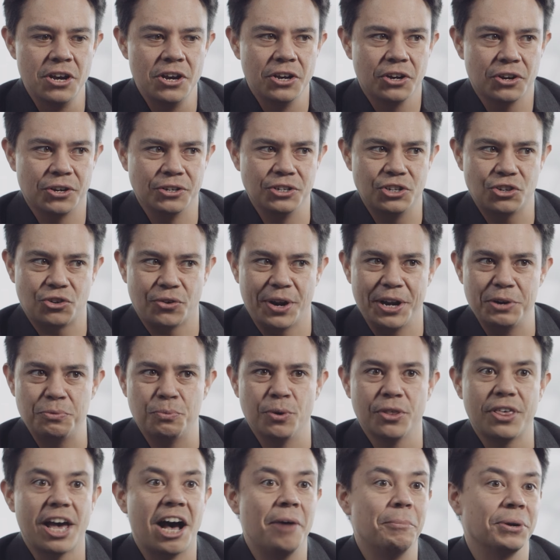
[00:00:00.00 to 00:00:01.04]
constraint
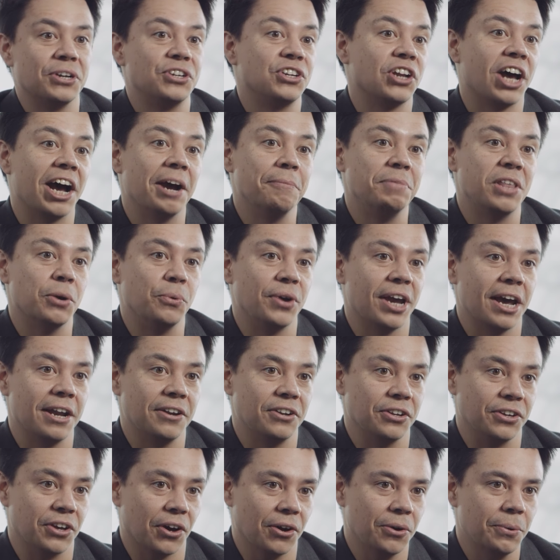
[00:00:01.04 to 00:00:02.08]
with how much time that we had
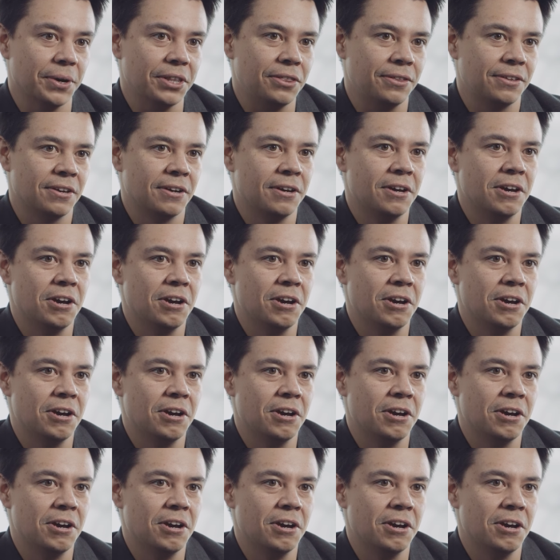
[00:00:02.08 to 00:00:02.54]
to go with,